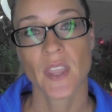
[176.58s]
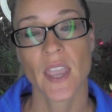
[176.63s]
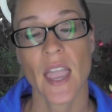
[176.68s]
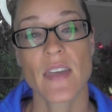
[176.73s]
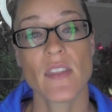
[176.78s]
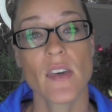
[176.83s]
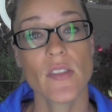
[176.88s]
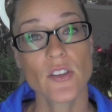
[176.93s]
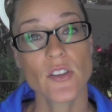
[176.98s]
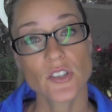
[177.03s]

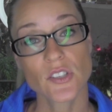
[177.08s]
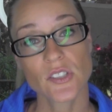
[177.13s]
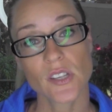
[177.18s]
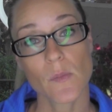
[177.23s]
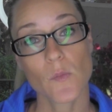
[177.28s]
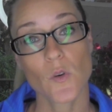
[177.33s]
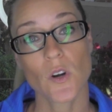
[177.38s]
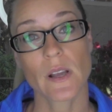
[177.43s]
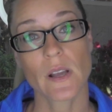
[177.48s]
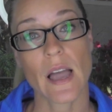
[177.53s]
And then there's
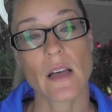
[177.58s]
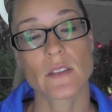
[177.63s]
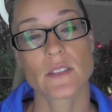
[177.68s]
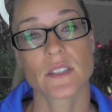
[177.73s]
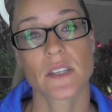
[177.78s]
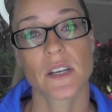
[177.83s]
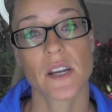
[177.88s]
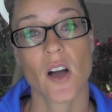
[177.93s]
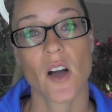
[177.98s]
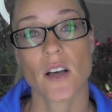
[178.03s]
some workouts
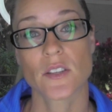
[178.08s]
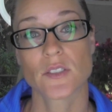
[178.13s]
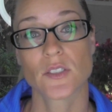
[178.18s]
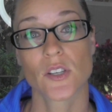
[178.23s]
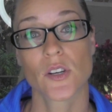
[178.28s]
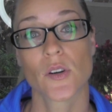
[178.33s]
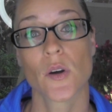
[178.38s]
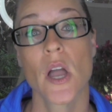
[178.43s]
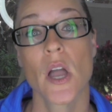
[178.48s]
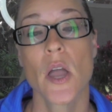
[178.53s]
that I
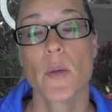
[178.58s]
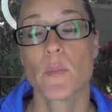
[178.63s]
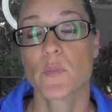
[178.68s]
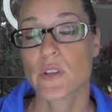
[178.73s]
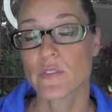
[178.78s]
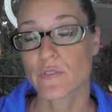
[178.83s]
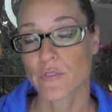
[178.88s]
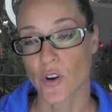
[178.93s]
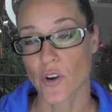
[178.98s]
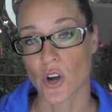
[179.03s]
also
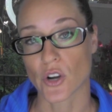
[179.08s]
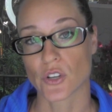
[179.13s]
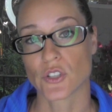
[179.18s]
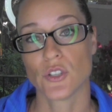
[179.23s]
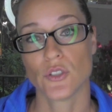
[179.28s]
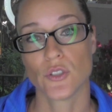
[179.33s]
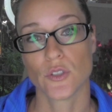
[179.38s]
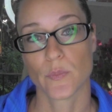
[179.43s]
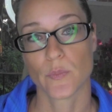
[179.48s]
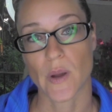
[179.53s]
prefer
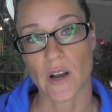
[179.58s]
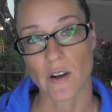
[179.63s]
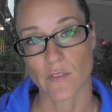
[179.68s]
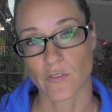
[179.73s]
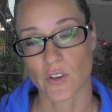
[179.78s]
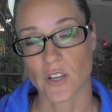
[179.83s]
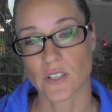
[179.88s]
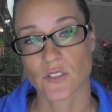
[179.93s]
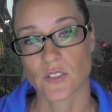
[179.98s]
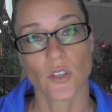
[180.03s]
to do
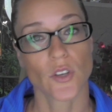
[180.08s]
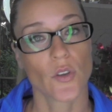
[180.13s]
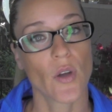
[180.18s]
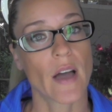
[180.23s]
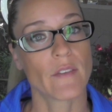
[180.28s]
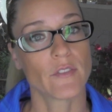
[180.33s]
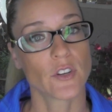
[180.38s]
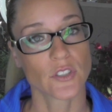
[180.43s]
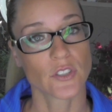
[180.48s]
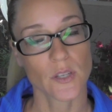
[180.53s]
barefoot. So you
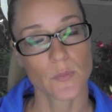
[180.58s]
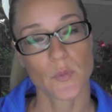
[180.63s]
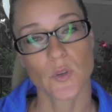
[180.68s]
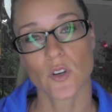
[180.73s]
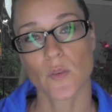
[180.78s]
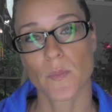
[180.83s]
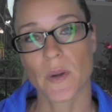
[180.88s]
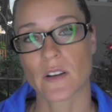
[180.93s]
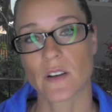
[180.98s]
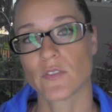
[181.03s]
have your
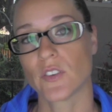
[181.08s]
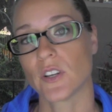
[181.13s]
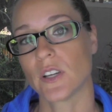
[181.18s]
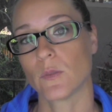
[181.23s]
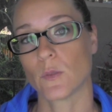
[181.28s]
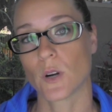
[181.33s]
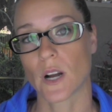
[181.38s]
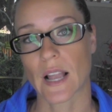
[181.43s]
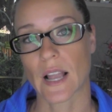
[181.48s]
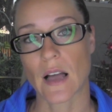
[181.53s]
typical barefoot
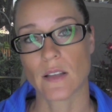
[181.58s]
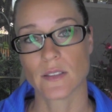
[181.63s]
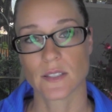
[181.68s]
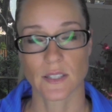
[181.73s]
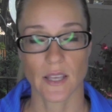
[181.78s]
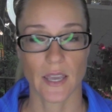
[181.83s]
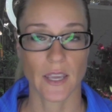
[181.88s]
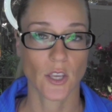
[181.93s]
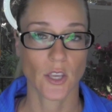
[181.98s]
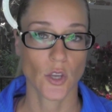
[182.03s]
workouts
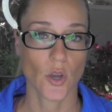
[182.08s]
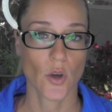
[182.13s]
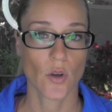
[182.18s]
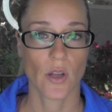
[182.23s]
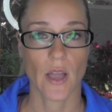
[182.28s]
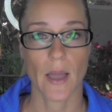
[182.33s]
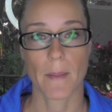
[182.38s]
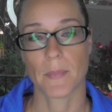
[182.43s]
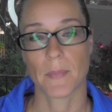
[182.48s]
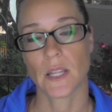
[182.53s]
like
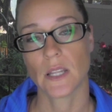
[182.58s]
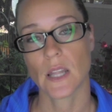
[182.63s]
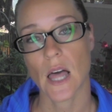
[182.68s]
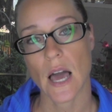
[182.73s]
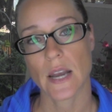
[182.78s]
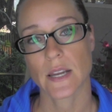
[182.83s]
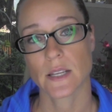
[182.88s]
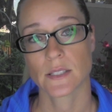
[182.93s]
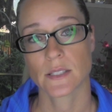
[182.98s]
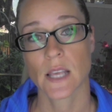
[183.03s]
yoga and
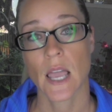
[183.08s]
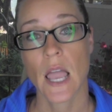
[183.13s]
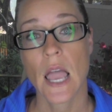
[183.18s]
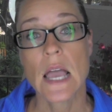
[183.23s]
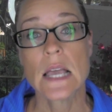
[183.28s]
Pilates.